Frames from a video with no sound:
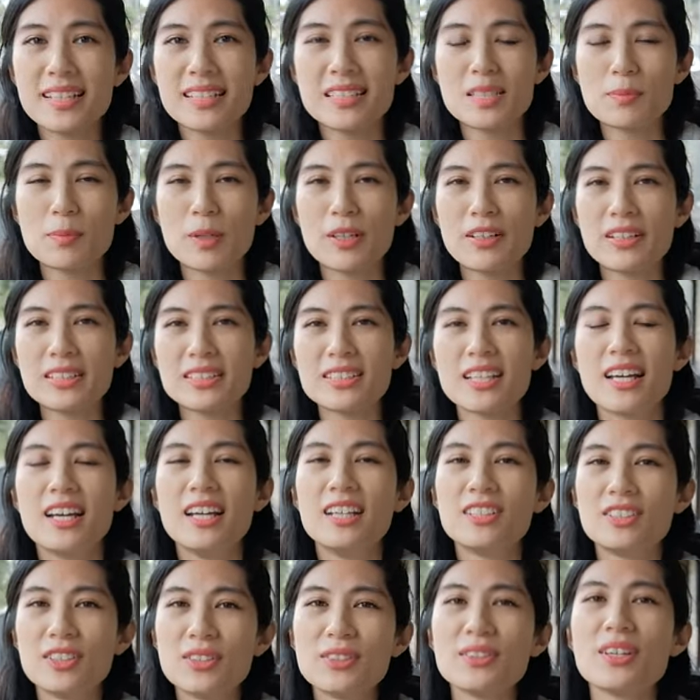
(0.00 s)
experience.
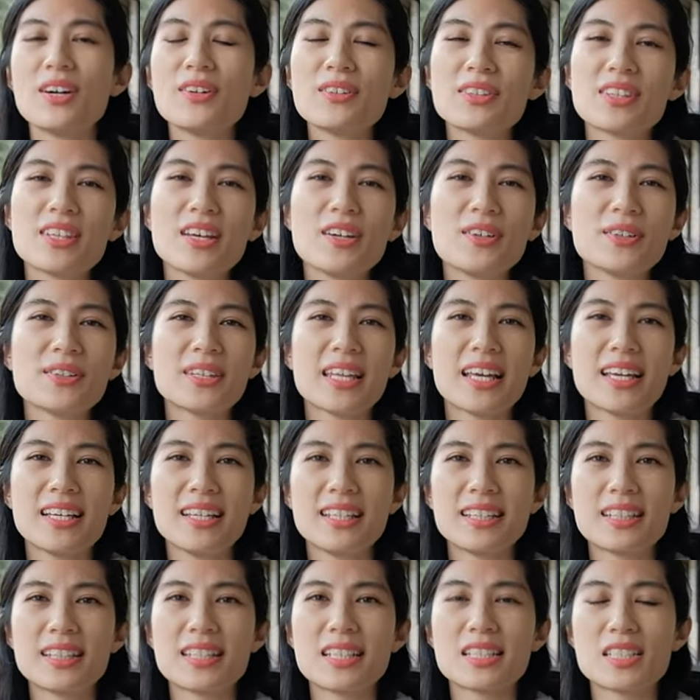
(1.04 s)
Do note though
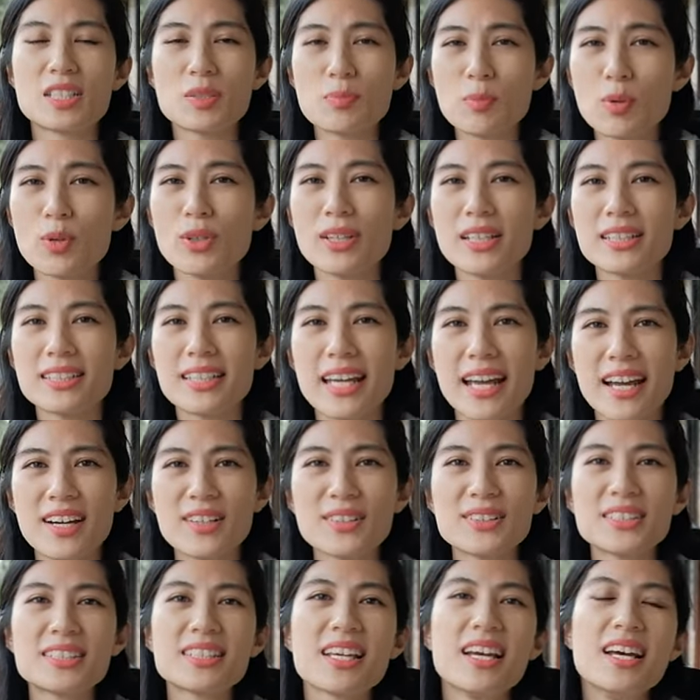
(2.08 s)
that in the smaller
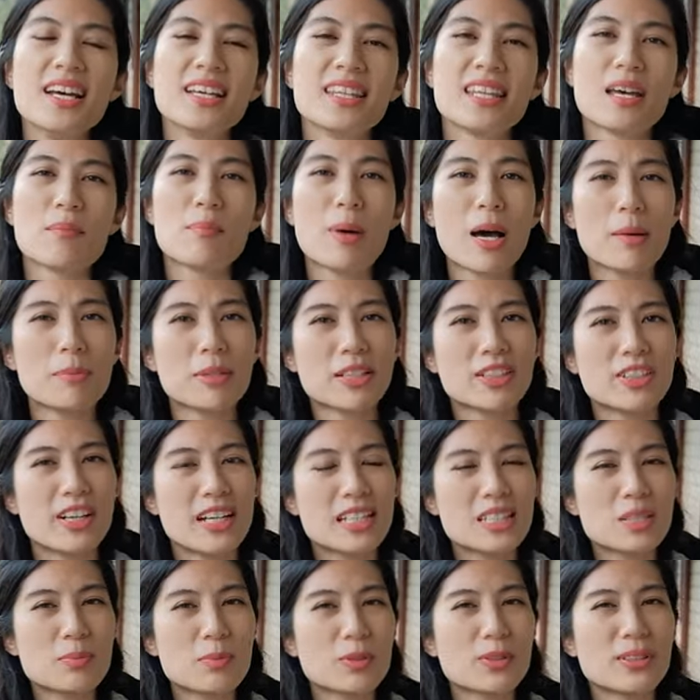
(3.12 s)
towns, that public
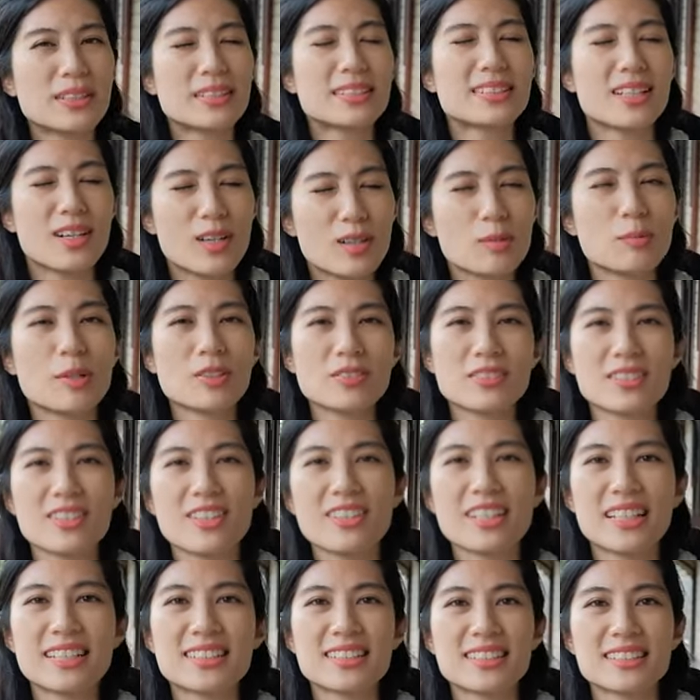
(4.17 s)
transport is almost
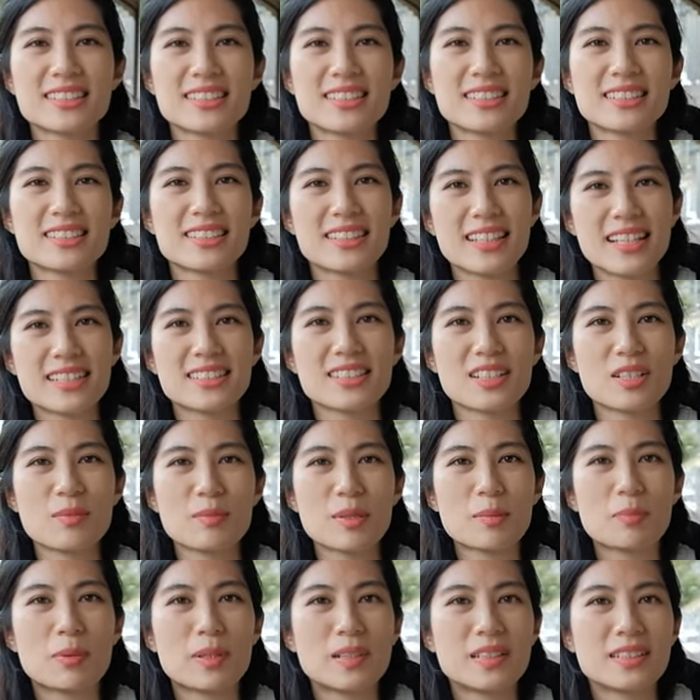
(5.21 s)
non-existent, so that's going
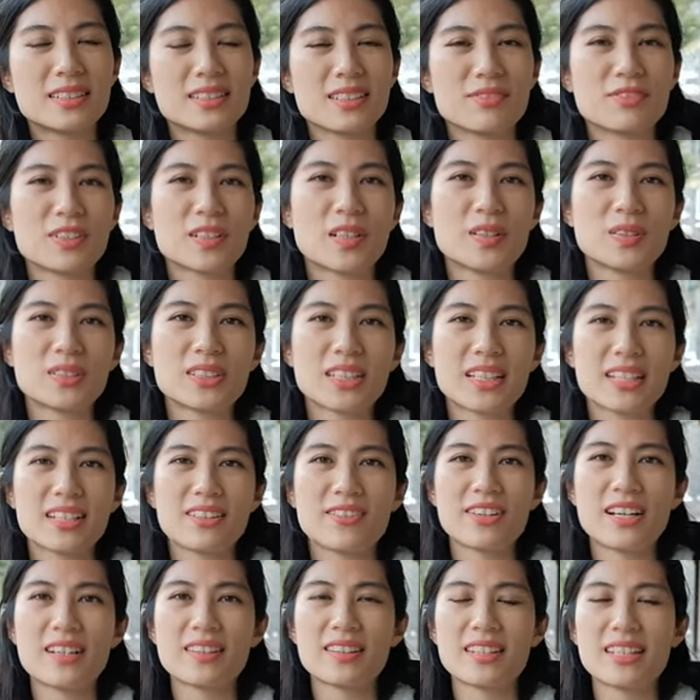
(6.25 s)
to be pretty difficult to
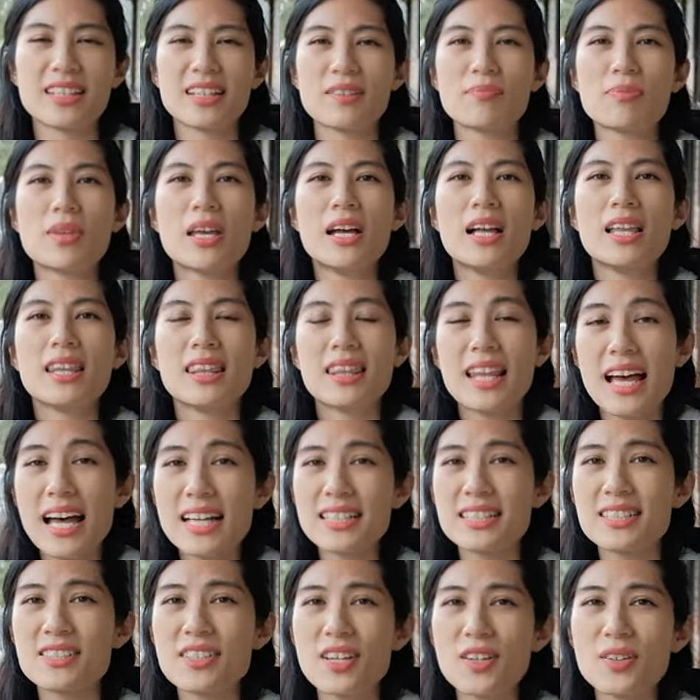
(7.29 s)
get around there.
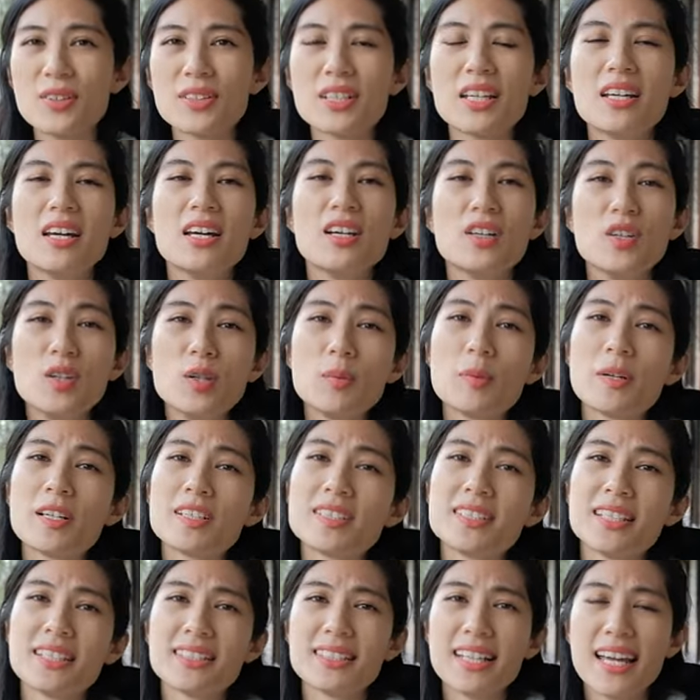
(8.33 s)
Last note,
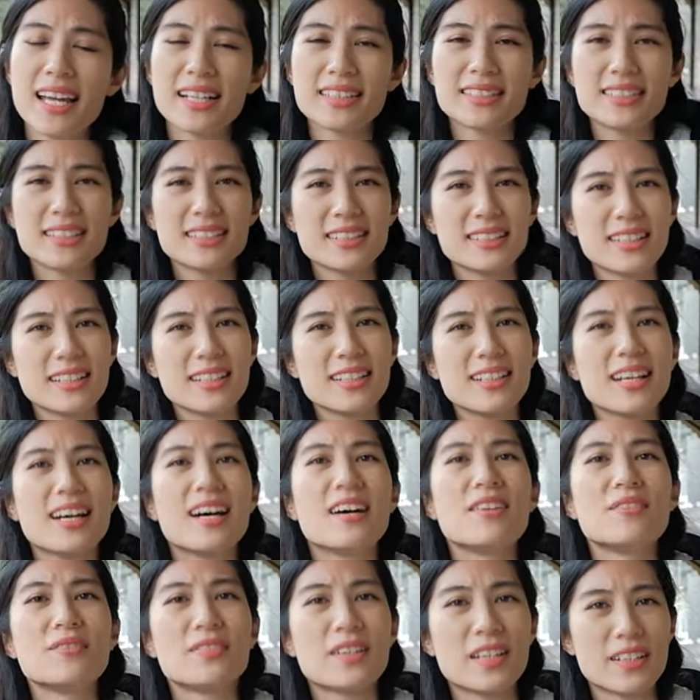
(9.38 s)
Ubers and taxis here
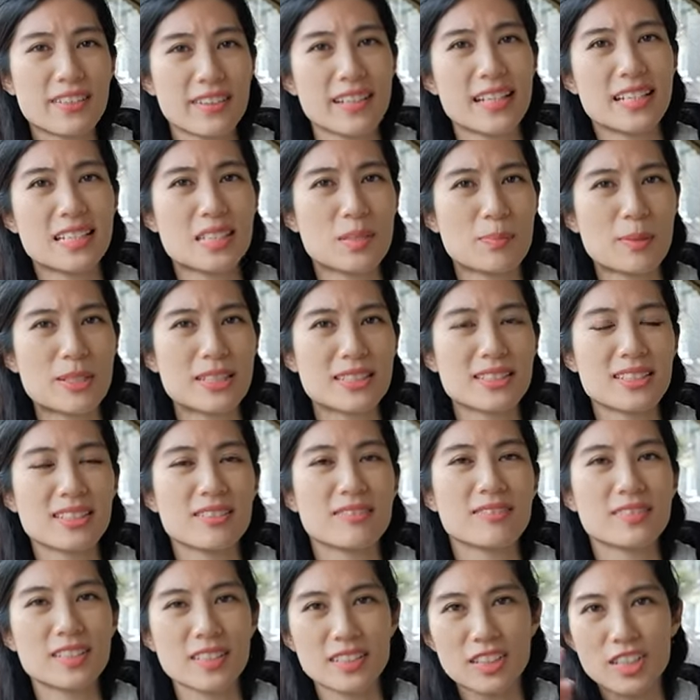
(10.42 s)
are very
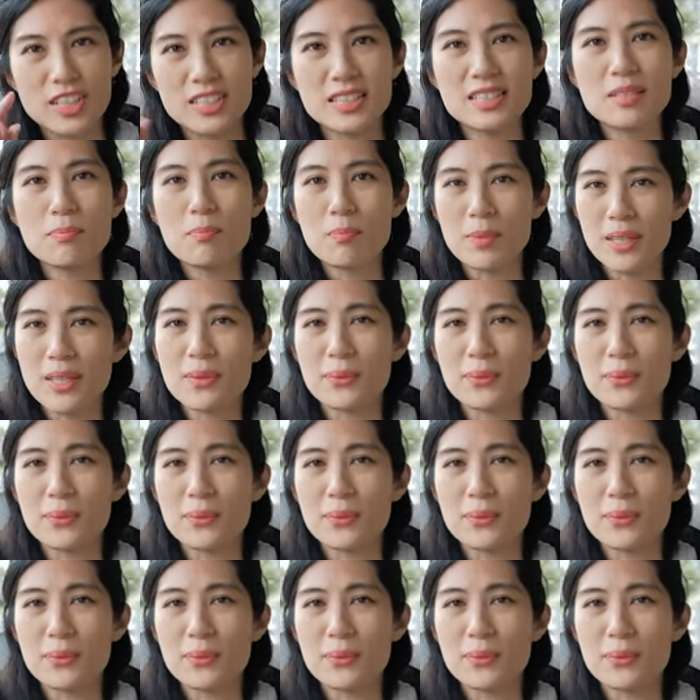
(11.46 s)
expensive, so just be